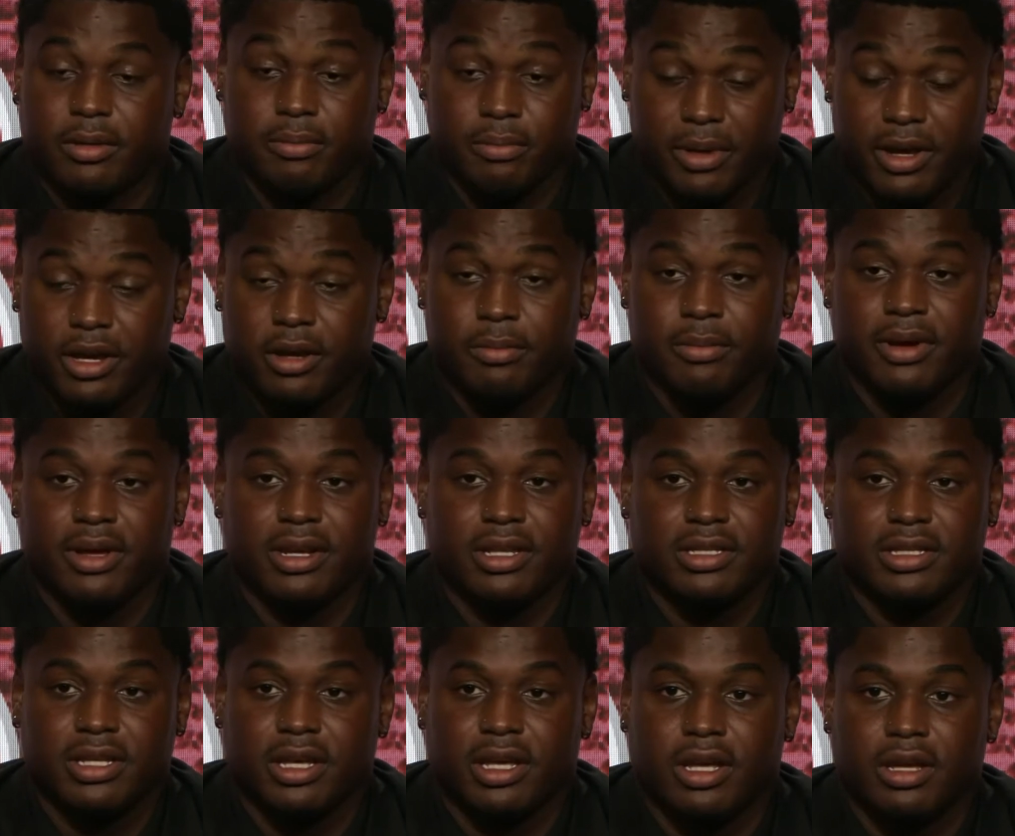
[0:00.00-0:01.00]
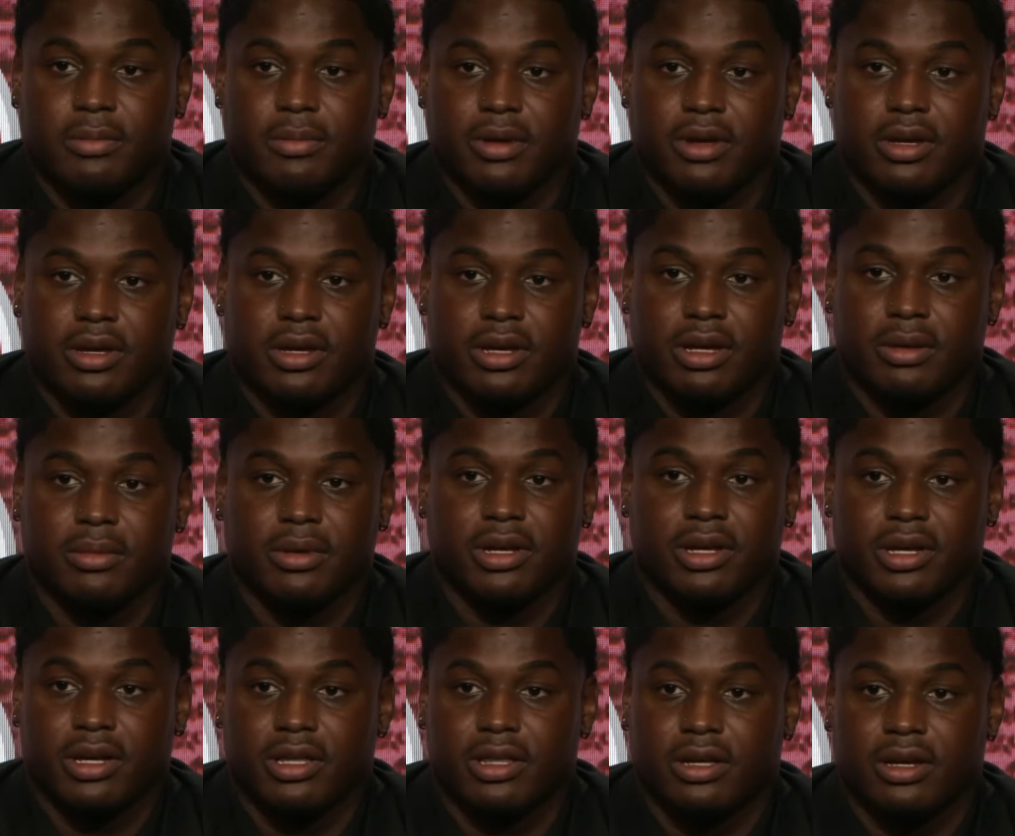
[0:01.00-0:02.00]
make a better team and come
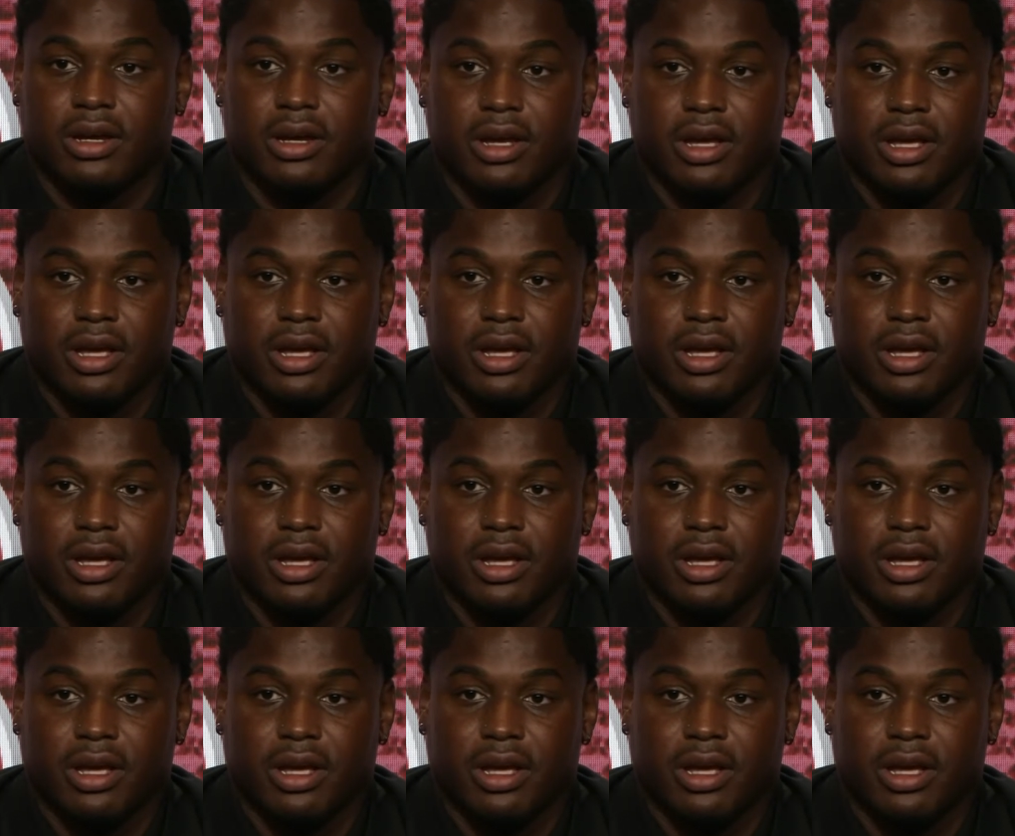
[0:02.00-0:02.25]
together.